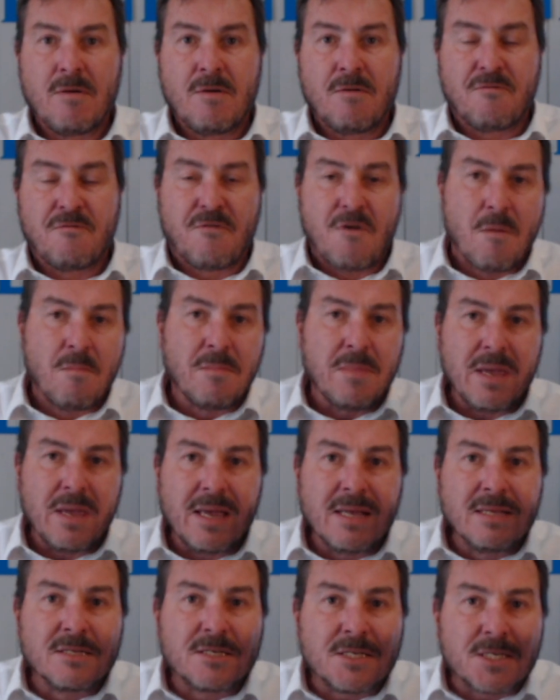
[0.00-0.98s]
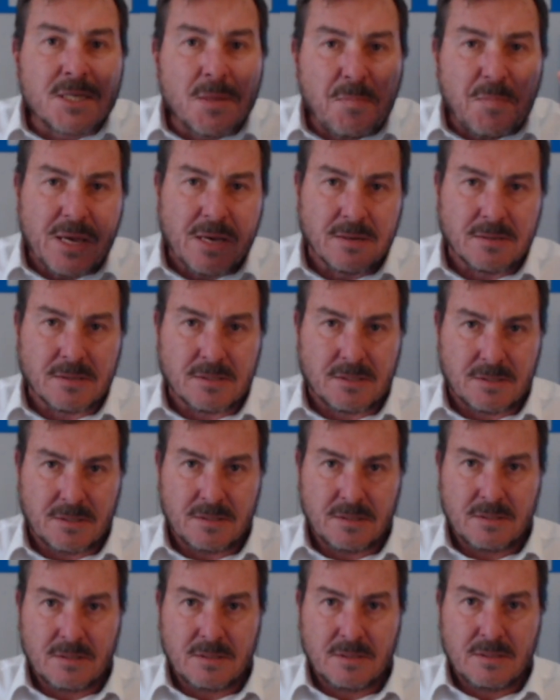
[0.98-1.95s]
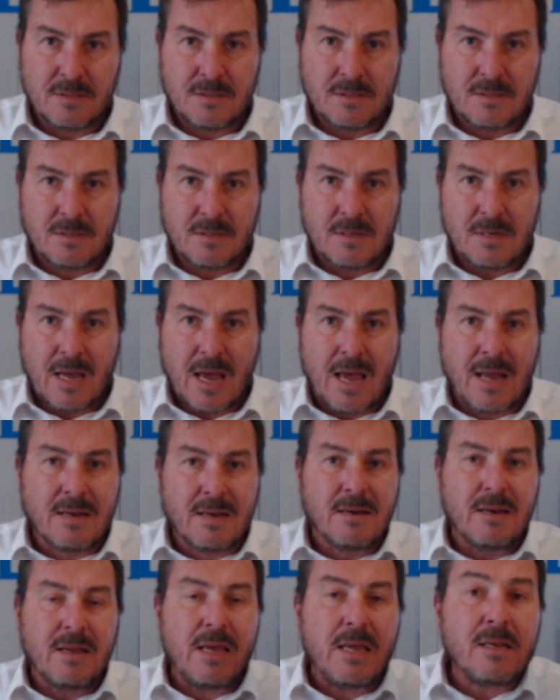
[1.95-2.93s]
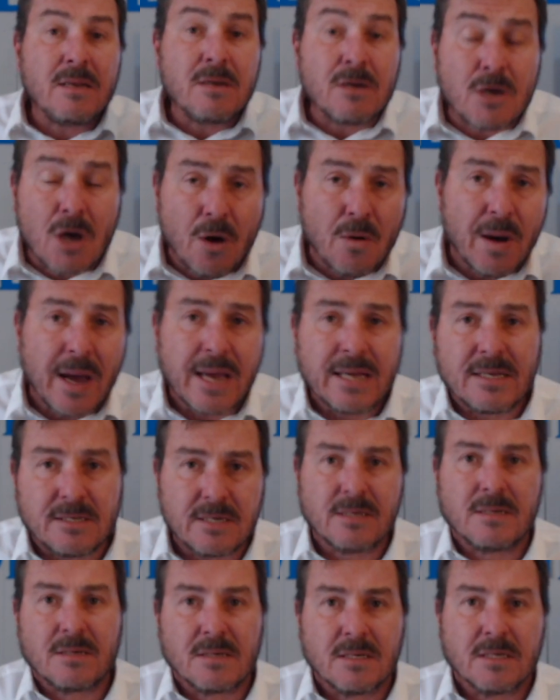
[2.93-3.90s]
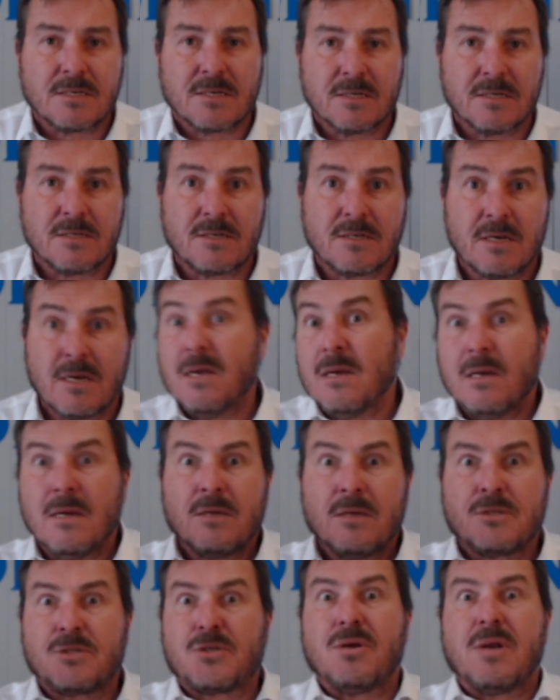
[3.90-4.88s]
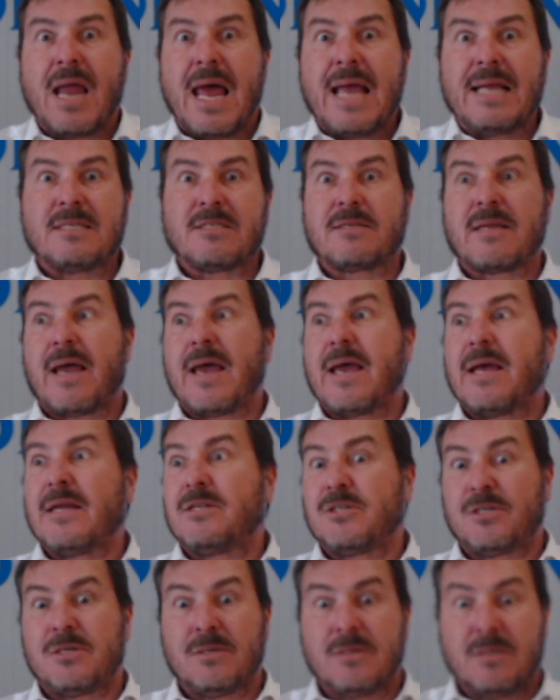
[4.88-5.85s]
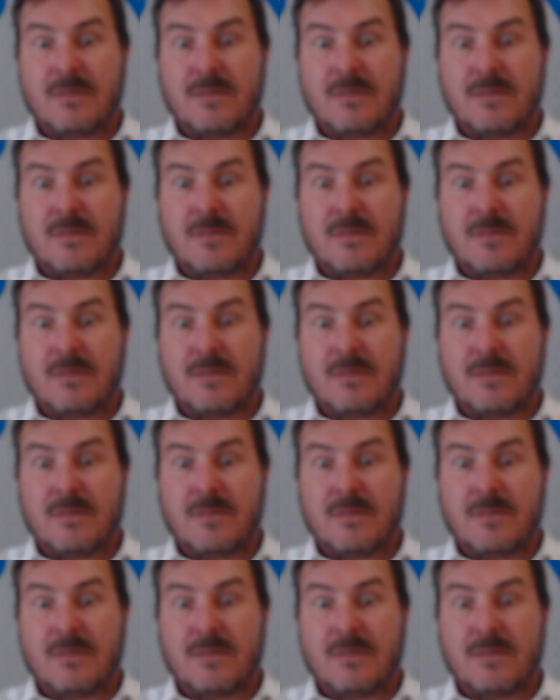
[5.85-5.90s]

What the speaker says: from incipient and inchoate illnesses to late stage,